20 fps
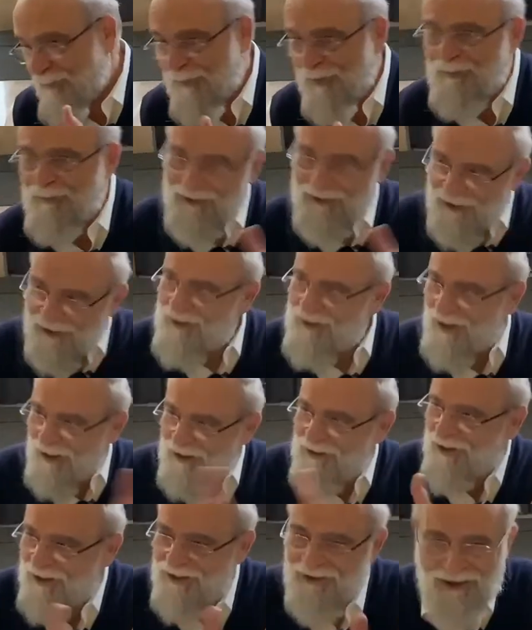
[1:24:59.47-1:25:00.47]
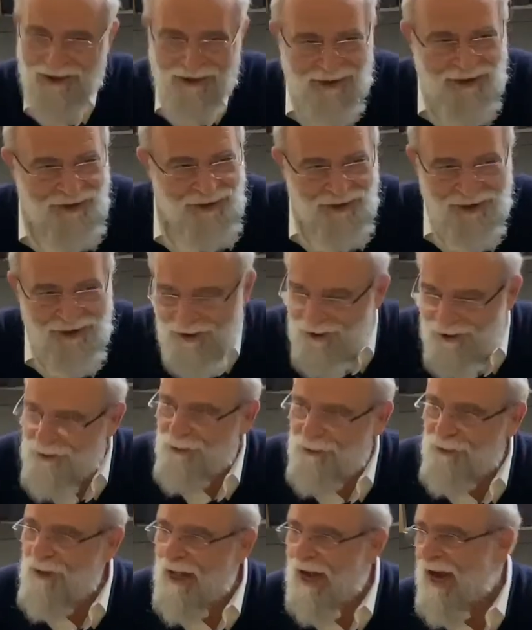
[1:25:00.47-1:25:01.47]
but I'll say it in English, you
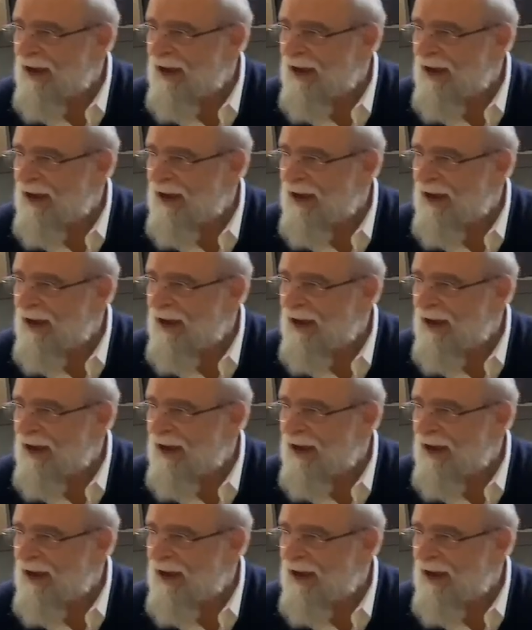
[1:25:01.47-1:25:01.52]
lie